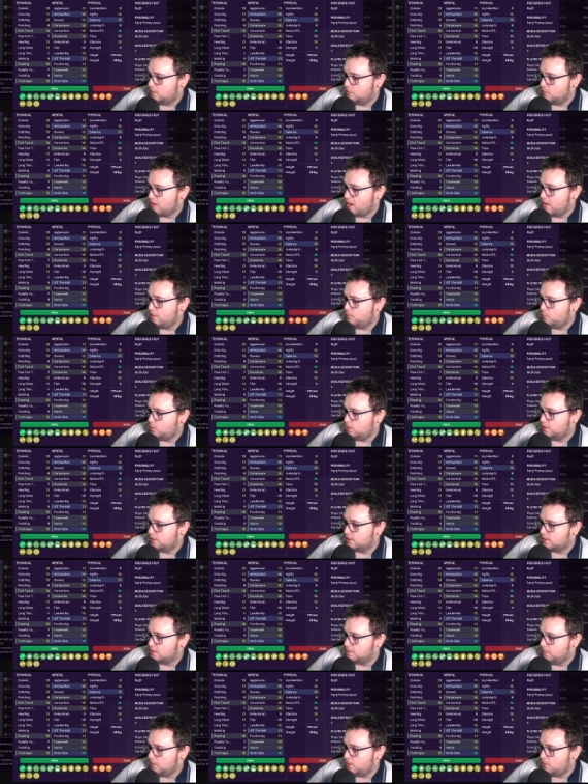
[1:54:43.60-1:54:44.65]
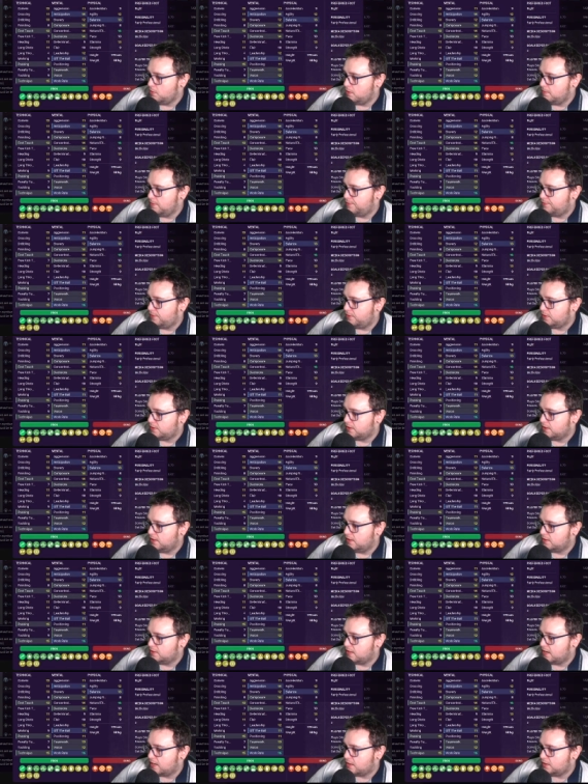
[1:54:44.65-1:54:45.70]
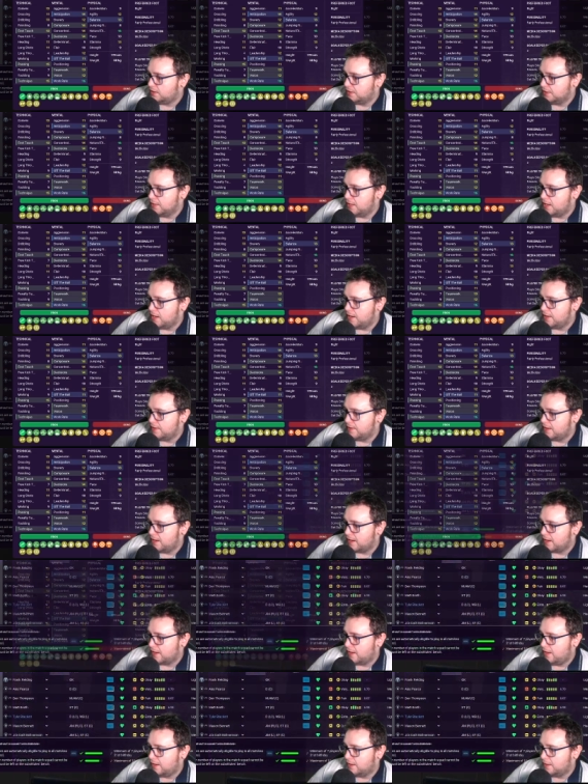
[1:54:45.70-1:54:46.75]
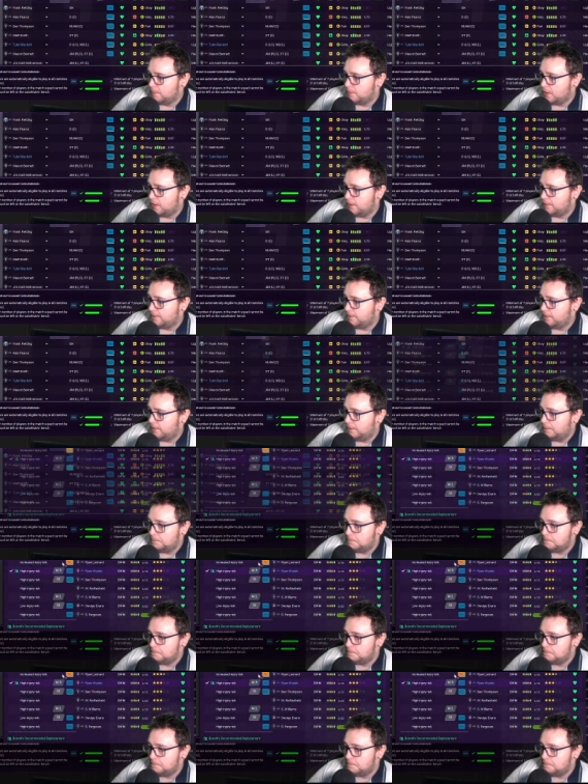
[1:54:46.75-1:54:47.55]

Ryan Woods is a ball winning midfielder, tackling nine. I can't abide that.